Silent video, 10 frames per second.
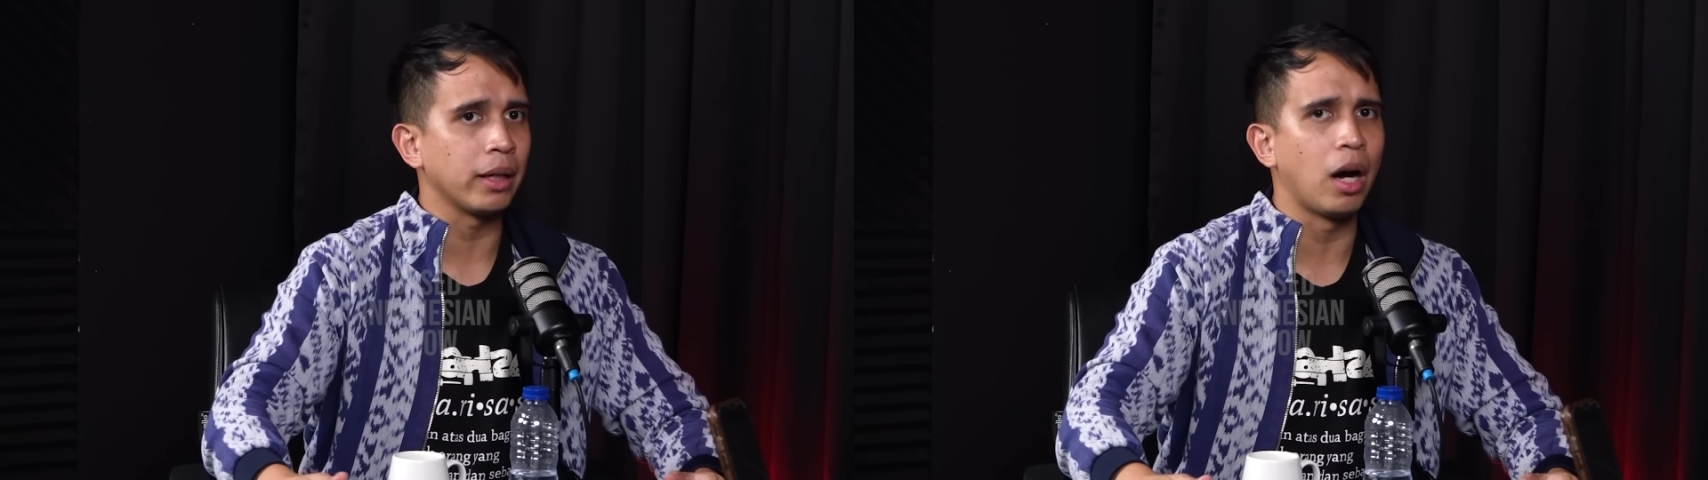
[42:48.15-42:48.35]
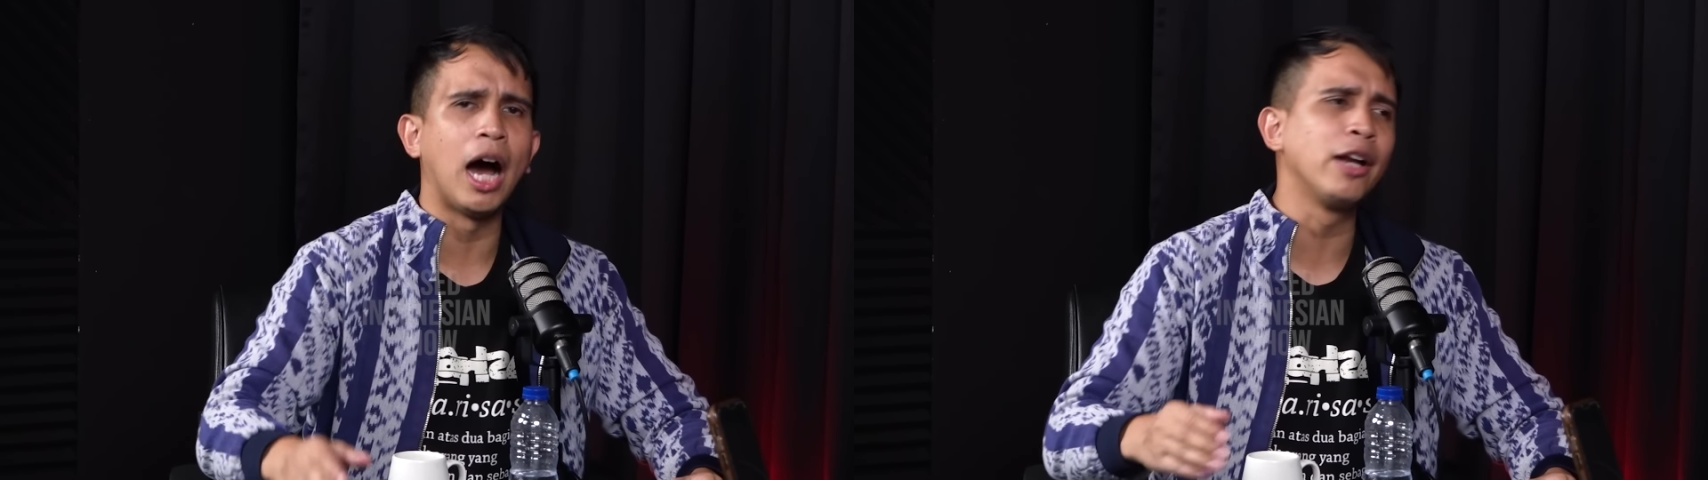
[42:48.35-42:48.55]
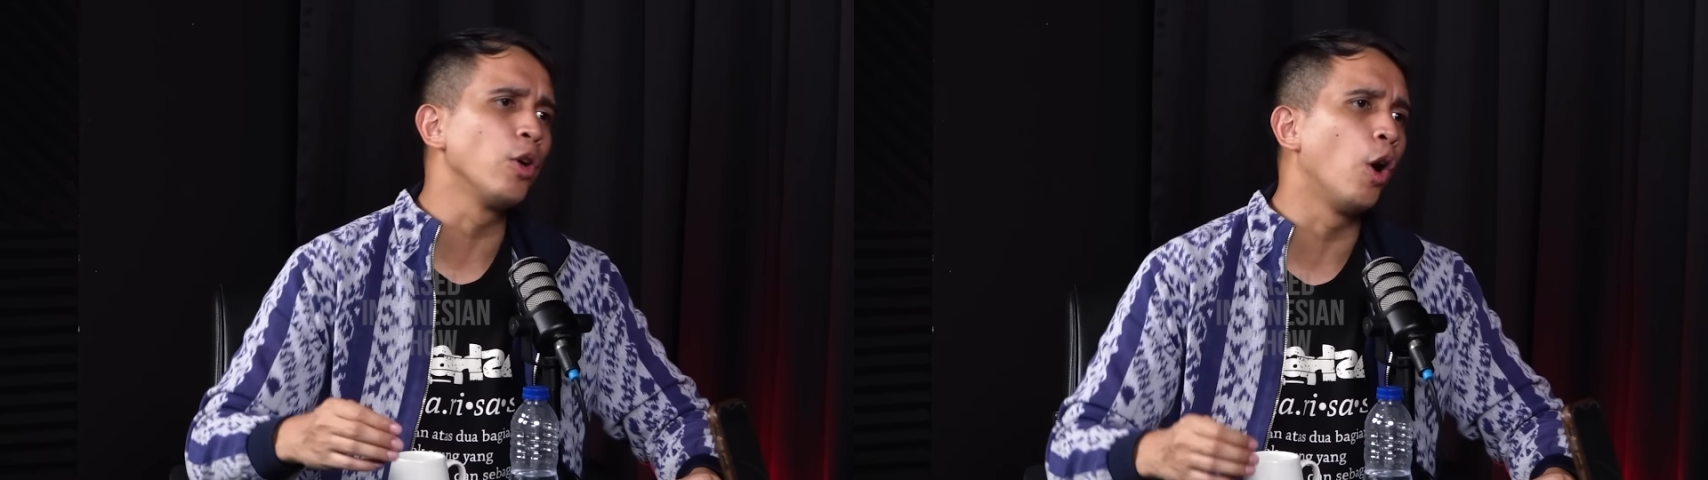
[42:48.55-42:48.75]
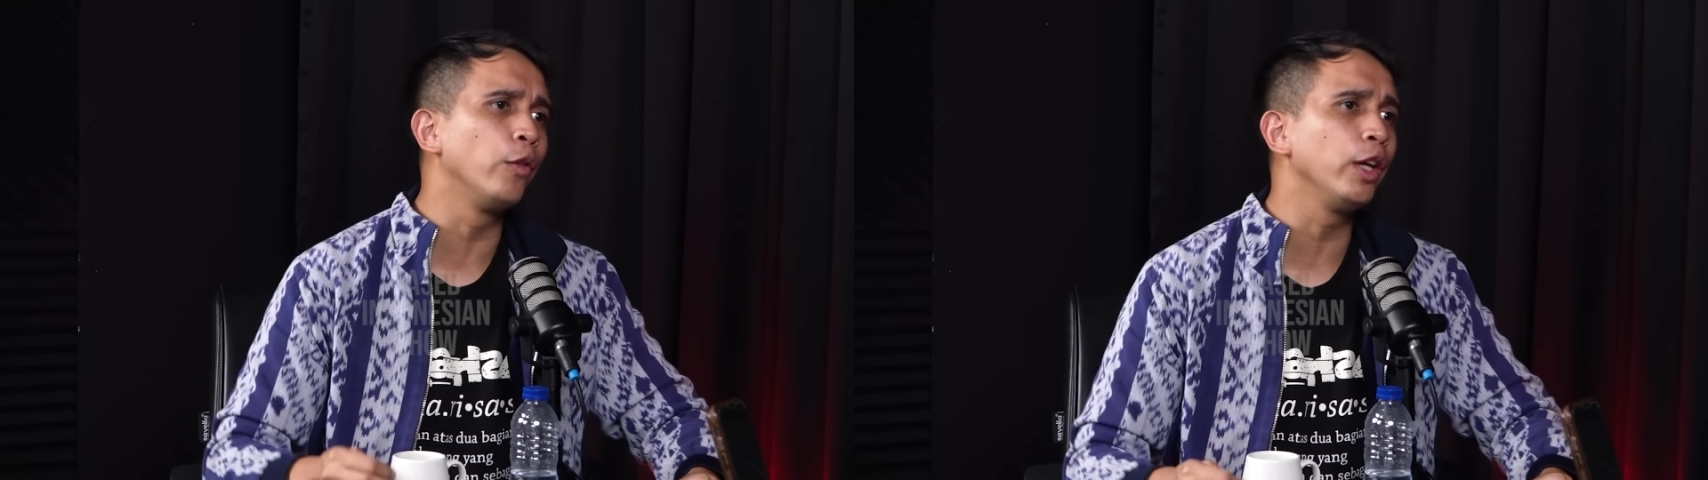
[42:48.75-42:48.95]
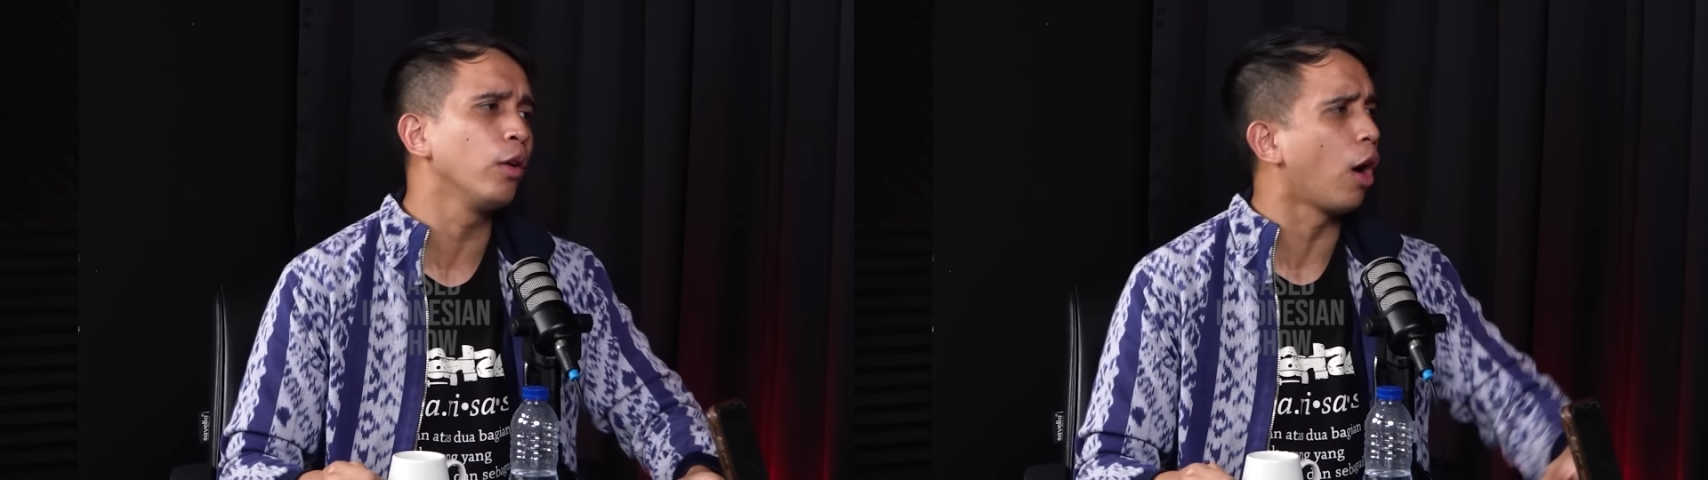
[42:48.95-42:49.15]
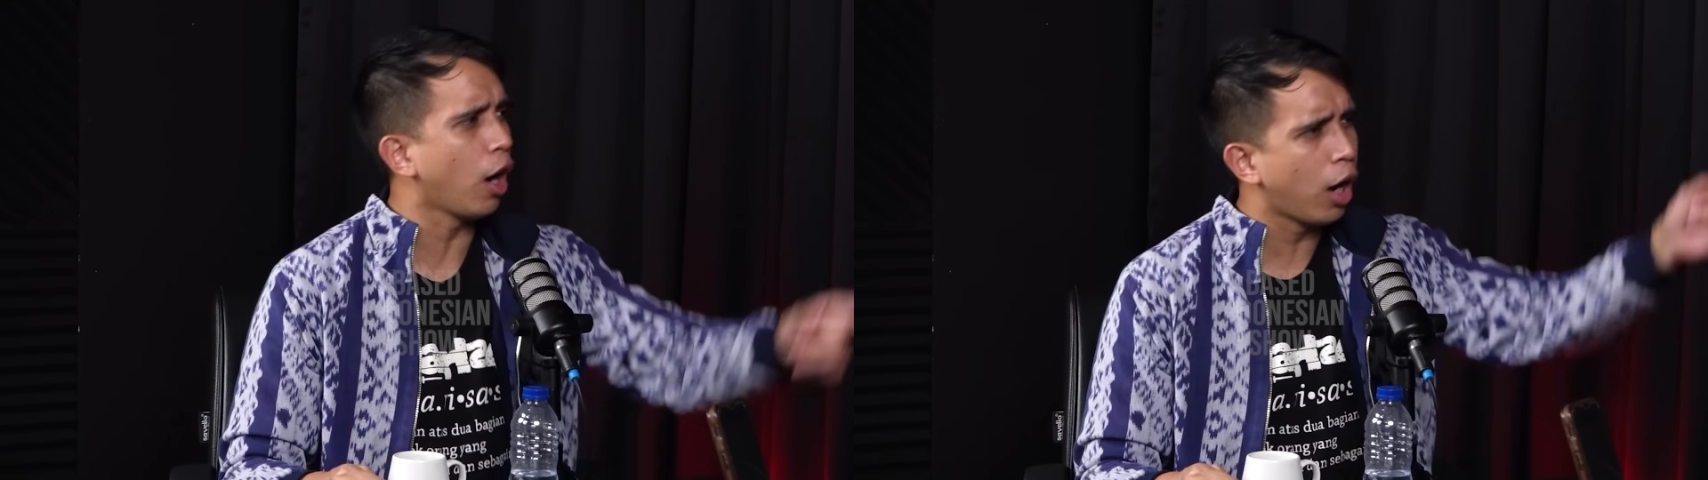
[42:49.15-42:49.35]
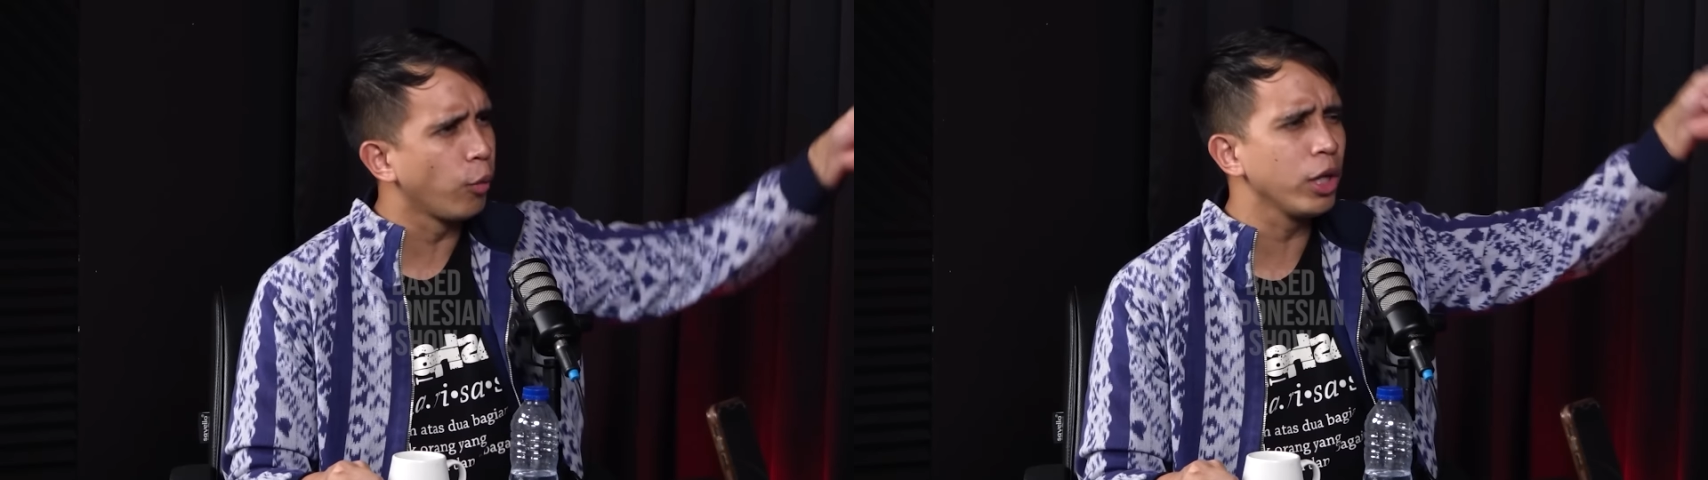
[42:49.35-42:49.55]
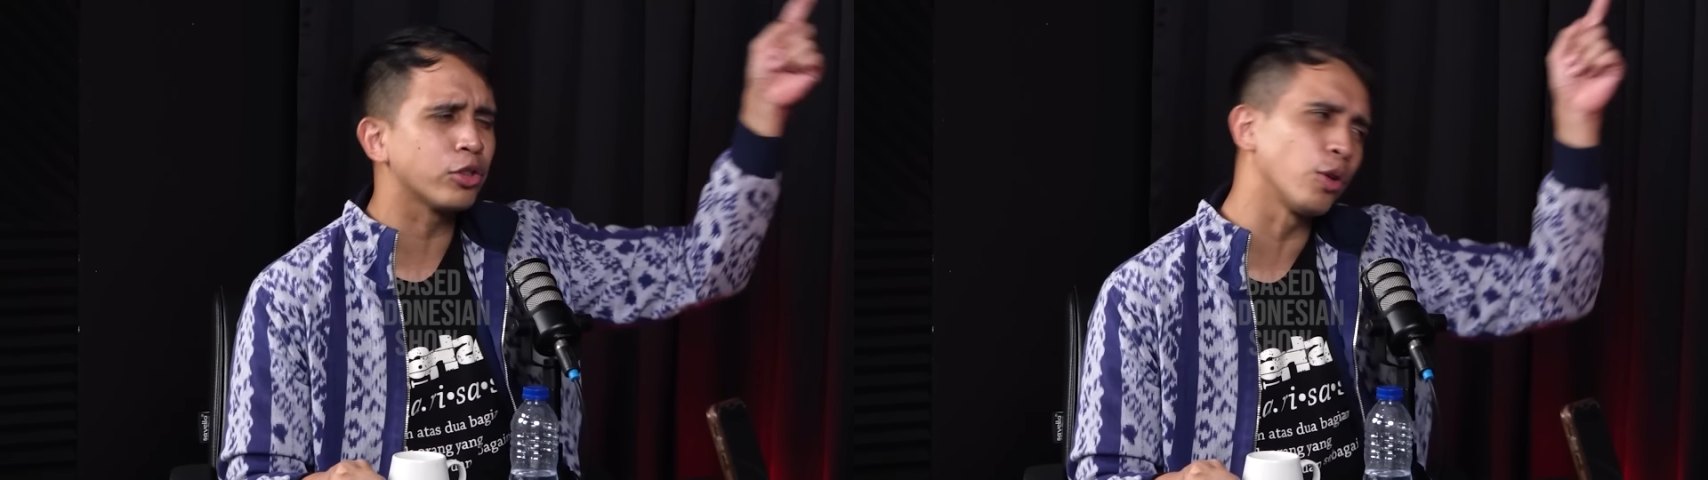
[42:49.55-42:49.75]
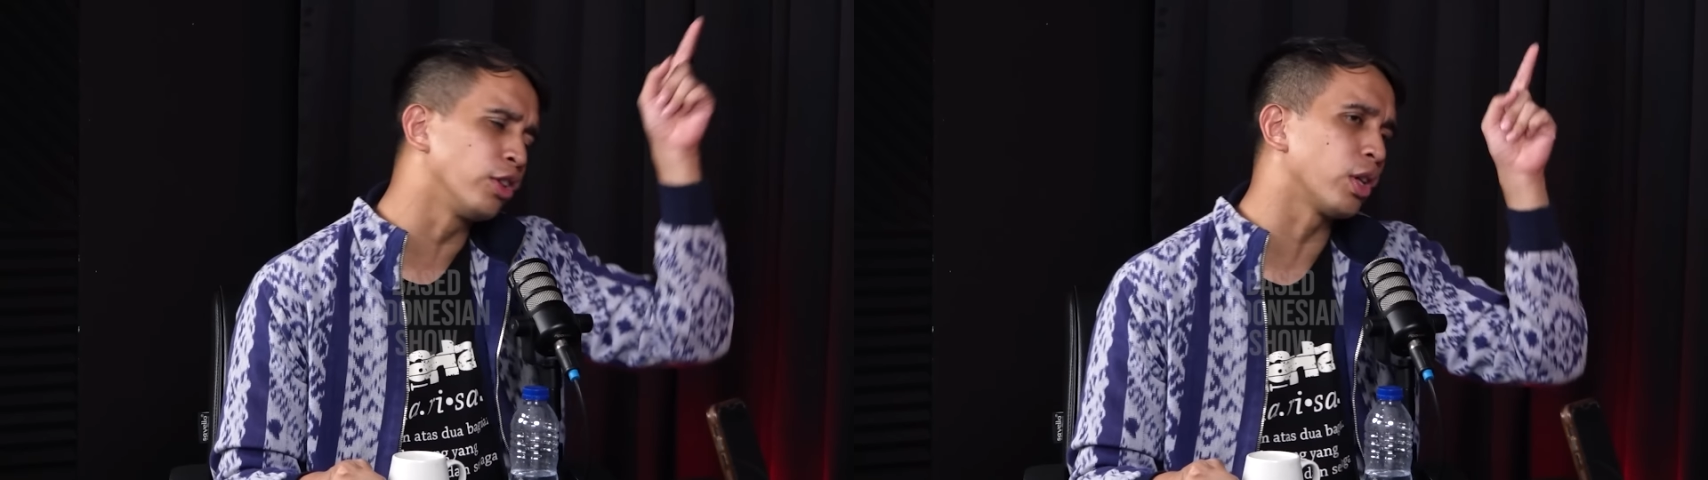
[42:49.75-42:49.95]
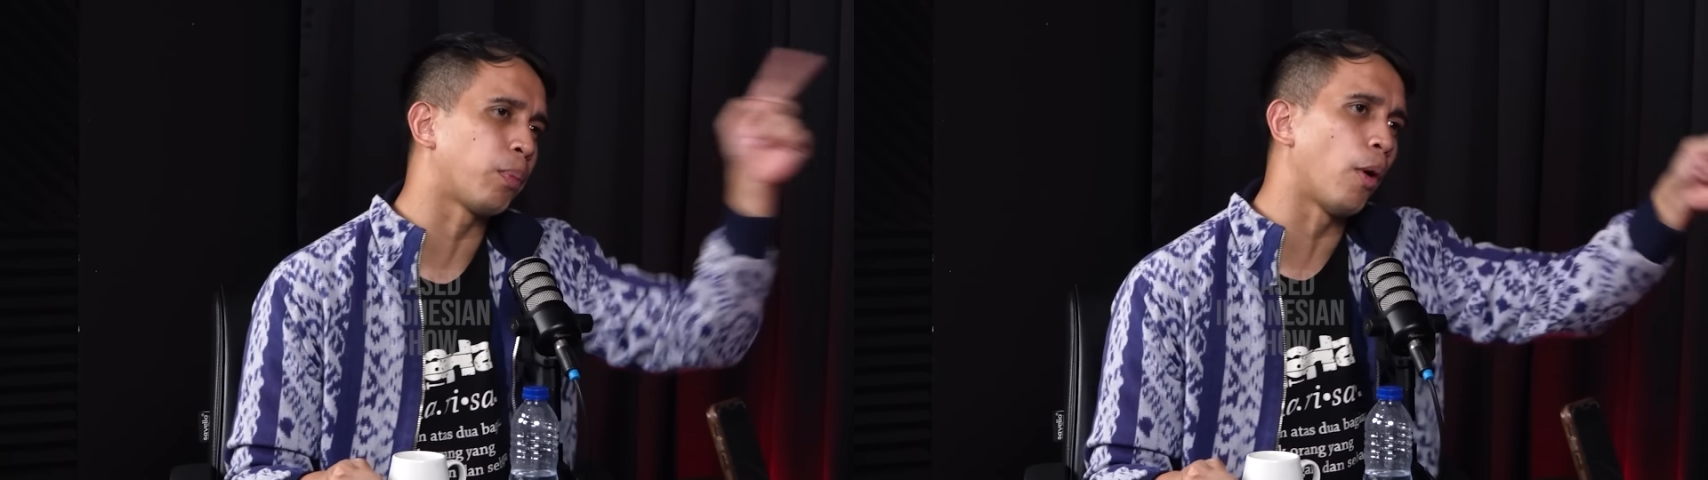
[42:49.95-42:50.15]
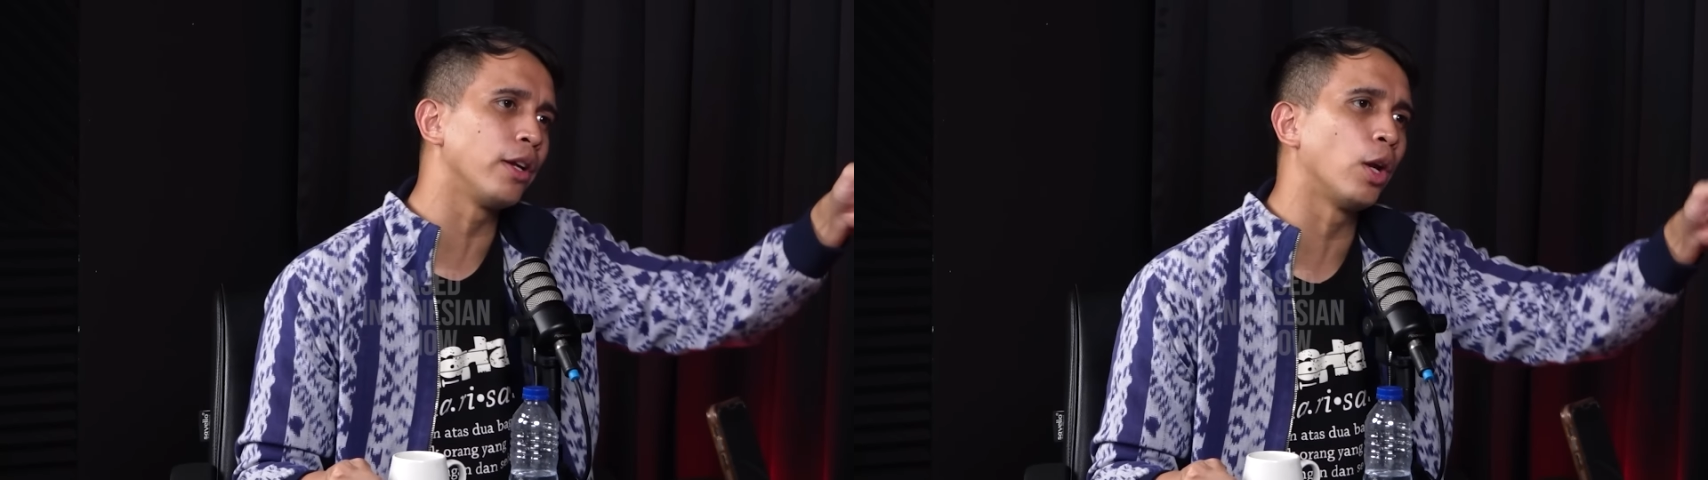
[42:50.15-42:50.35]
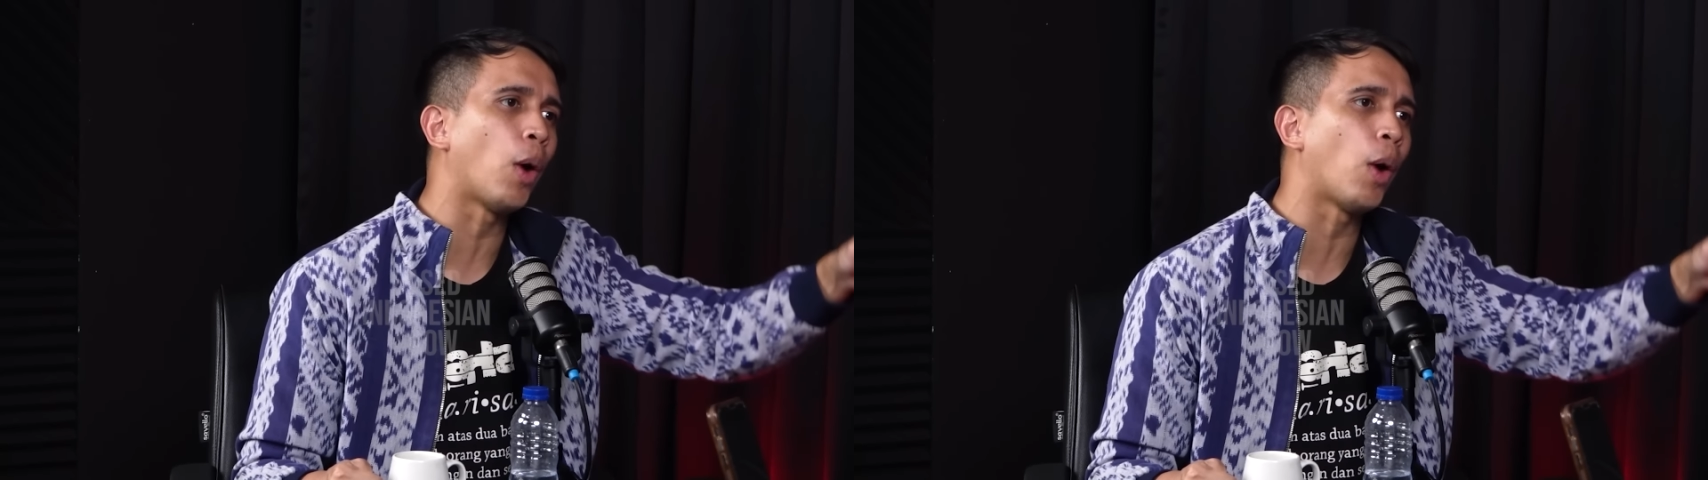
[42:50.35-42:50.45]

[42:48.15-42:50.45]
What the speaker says: Andovi, we are so disappointed.